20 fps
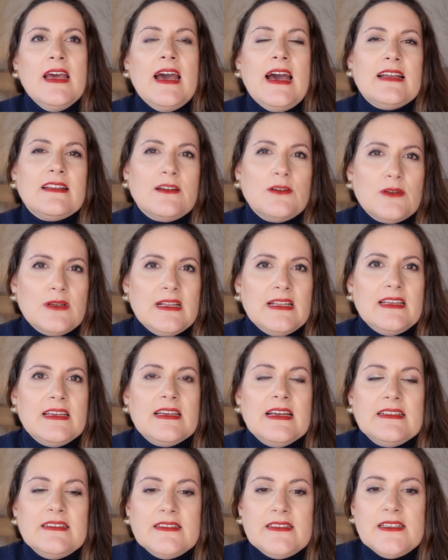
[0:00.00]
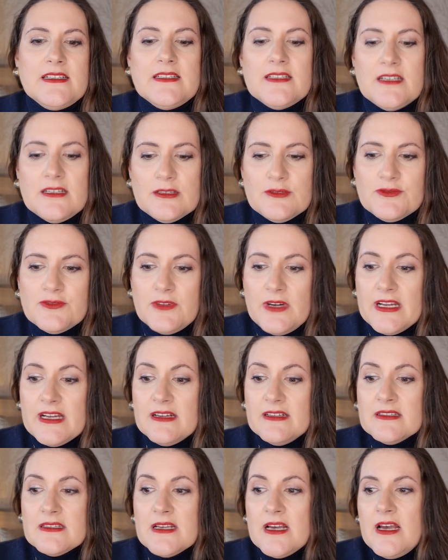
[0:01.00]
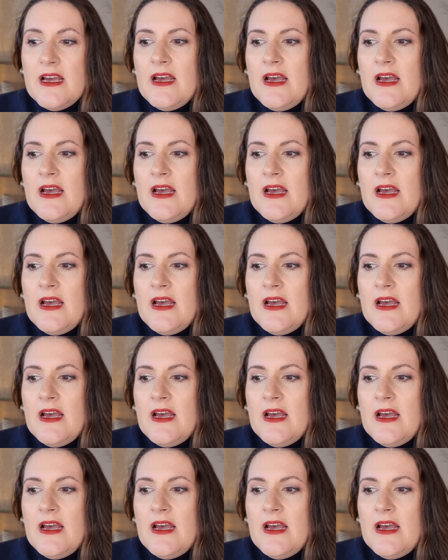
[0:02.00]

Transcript: and I really get it in that fragrance.